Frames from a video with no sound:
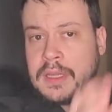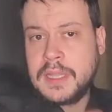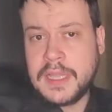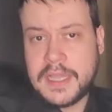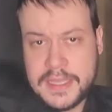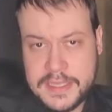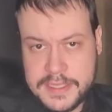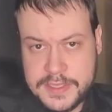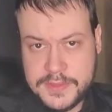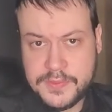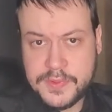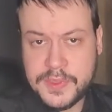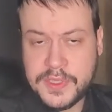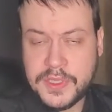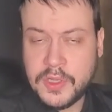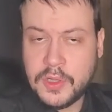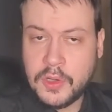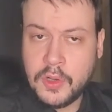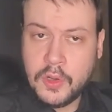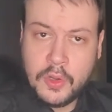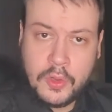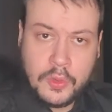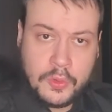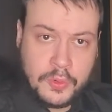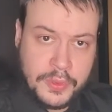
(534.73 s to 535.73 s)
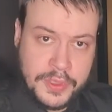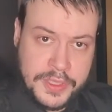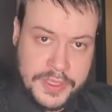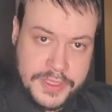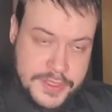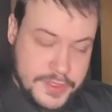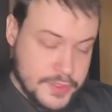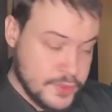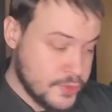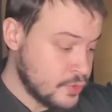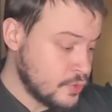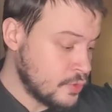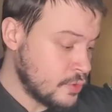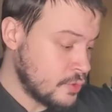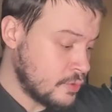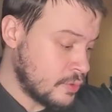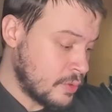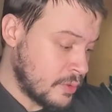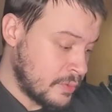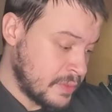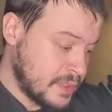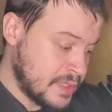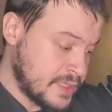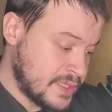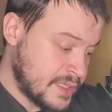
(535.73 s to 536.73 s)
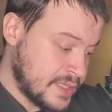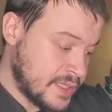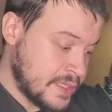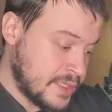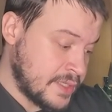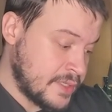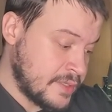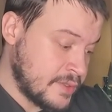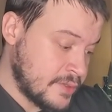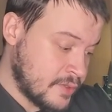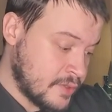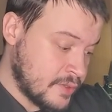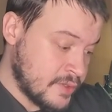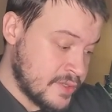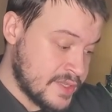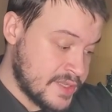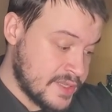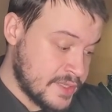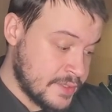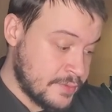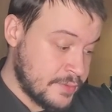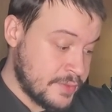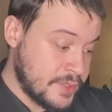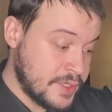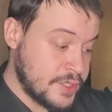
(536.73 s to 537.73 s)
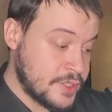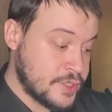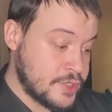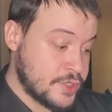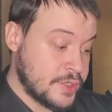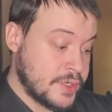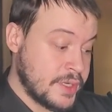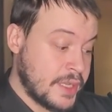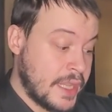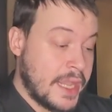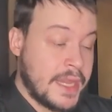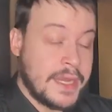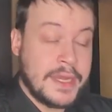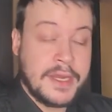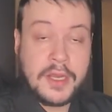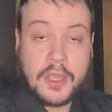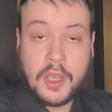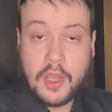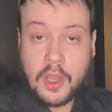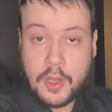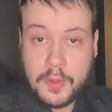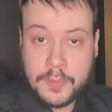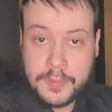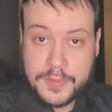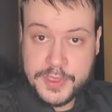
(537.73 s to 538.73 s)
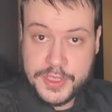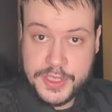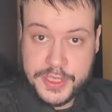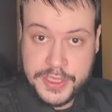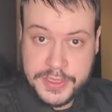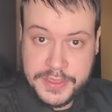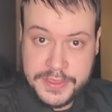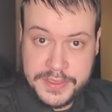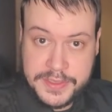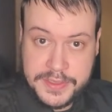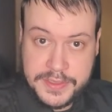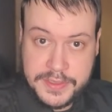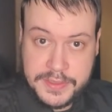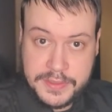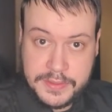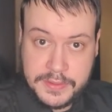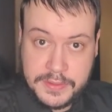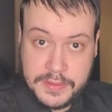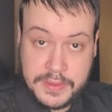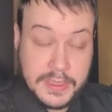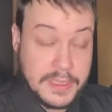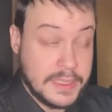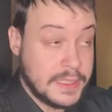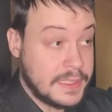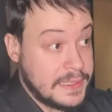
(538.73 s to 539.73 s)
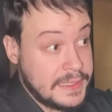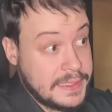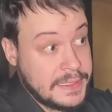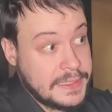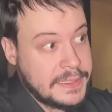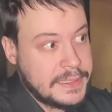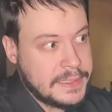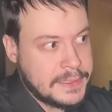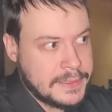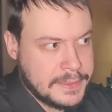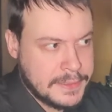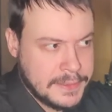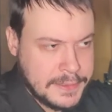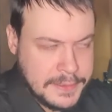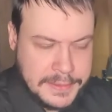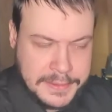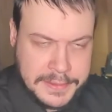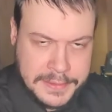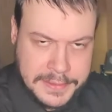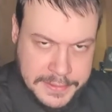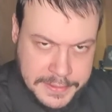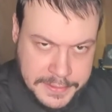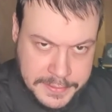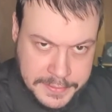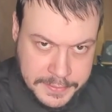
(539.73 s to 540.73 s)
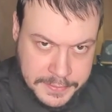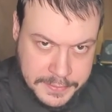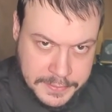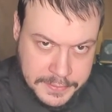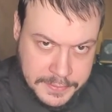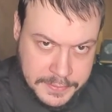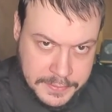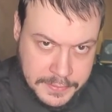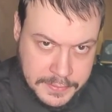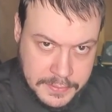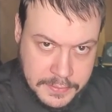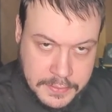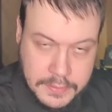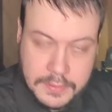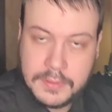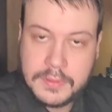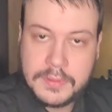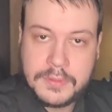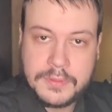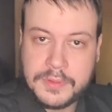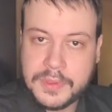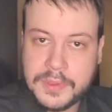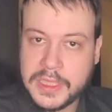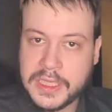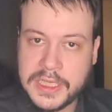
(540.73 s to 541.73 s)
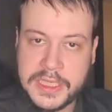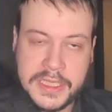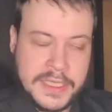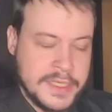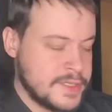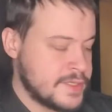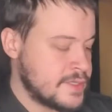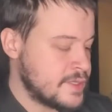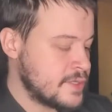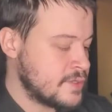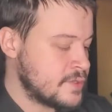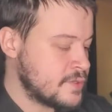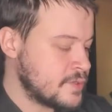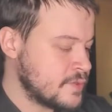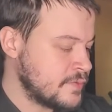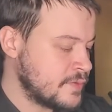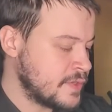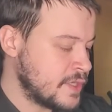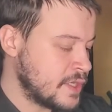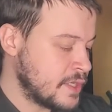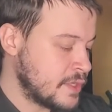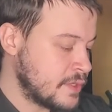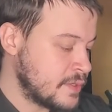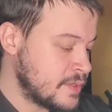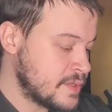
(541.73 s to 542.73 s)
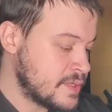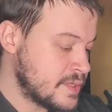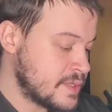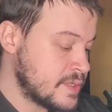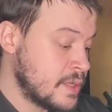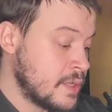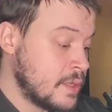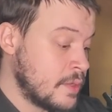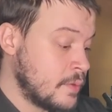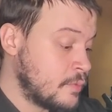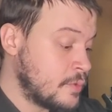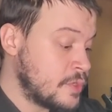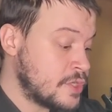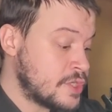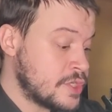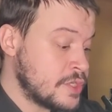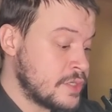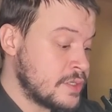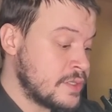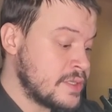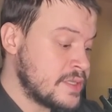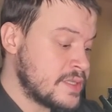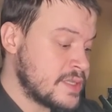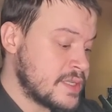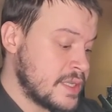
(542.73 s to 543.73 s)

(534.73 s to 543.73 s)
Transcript: As we always do, we will take in consideration an object clearly related to Venus, which in this